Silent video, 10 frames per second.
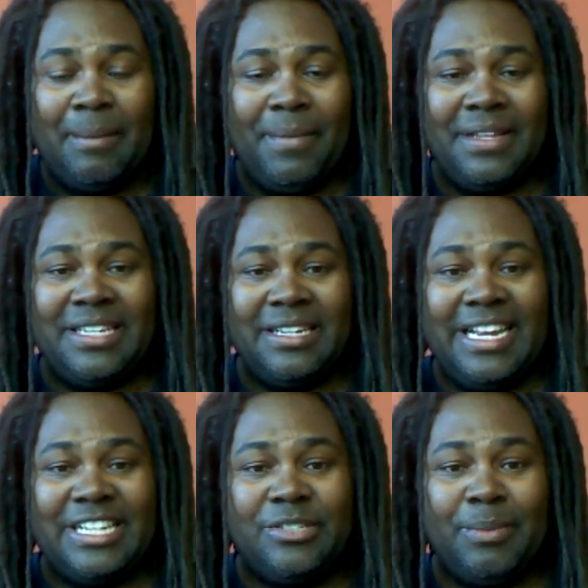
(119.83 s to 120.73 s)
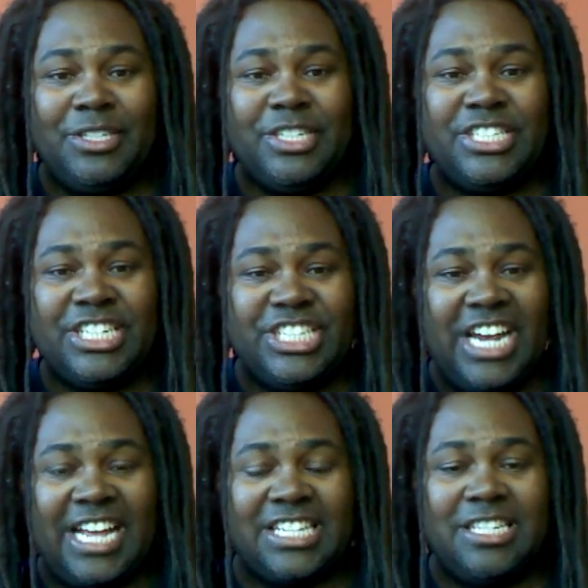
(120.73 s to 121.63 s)
But to
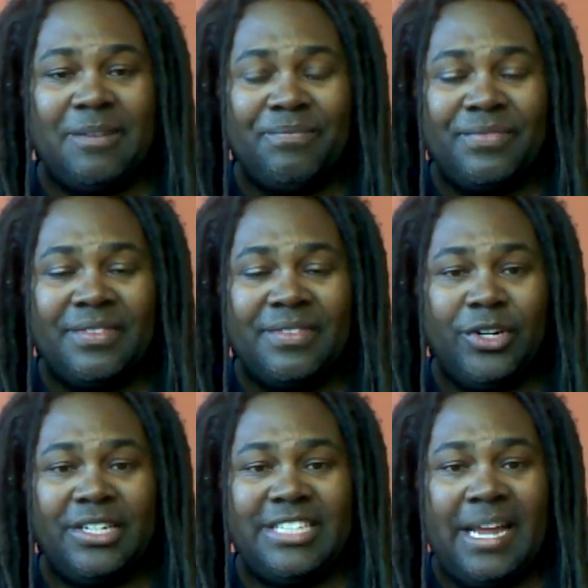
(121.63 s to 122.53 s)
suggest that Georges